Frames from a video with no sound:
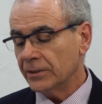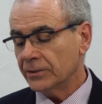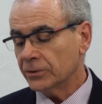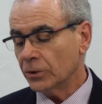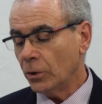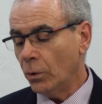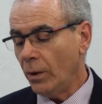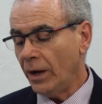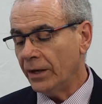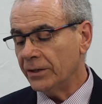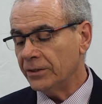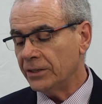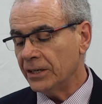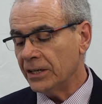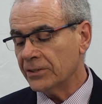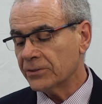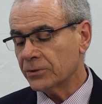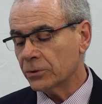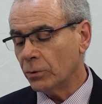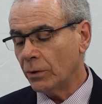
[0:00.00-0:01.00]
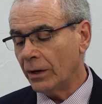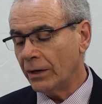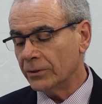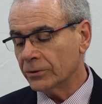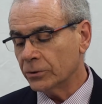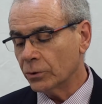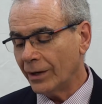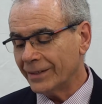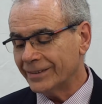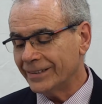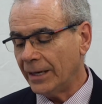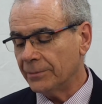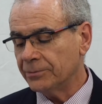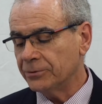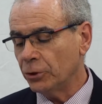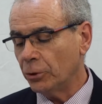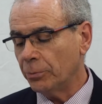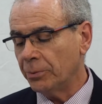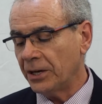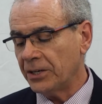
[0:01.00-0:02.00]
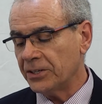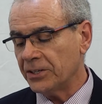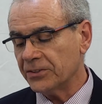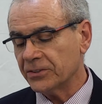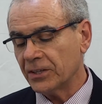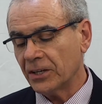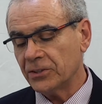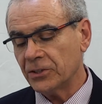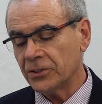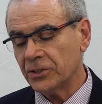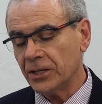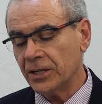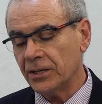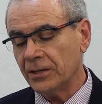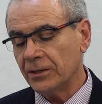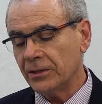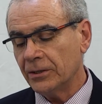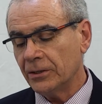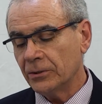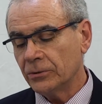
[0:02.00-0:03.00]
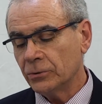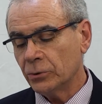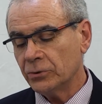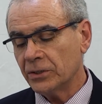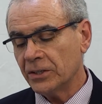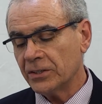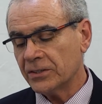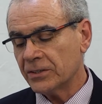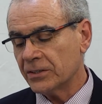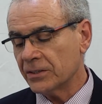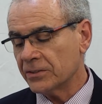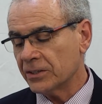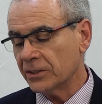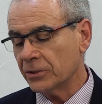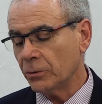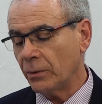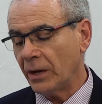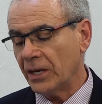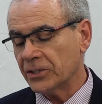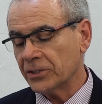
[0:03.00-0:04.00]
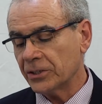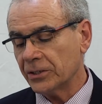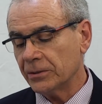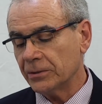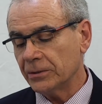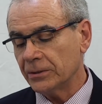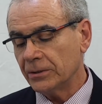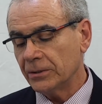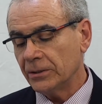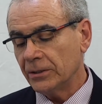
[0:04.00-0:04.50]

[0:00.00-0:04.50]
So one needs to adapt the operation strategy to this situation.